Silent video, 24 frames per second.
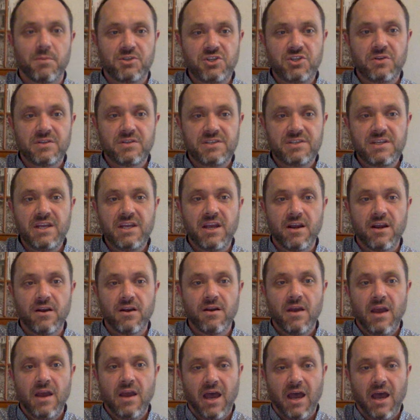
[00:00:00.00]
you can see here,
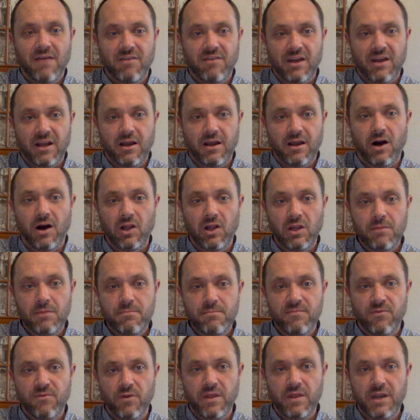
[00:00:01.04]
I've got a column
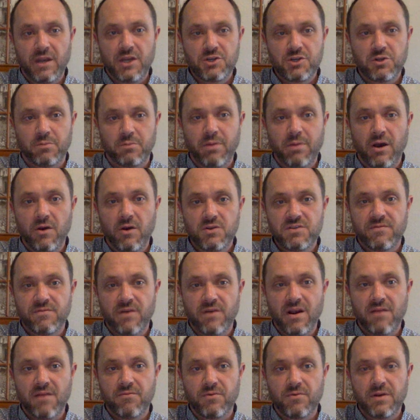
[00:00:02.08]
for the initial post for
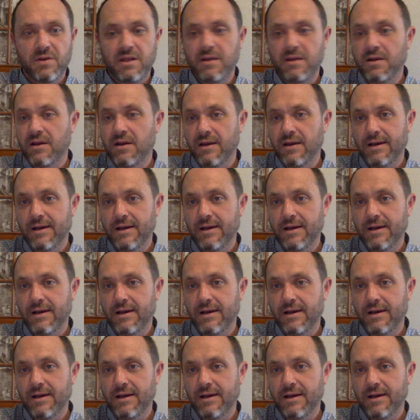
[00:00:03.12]
every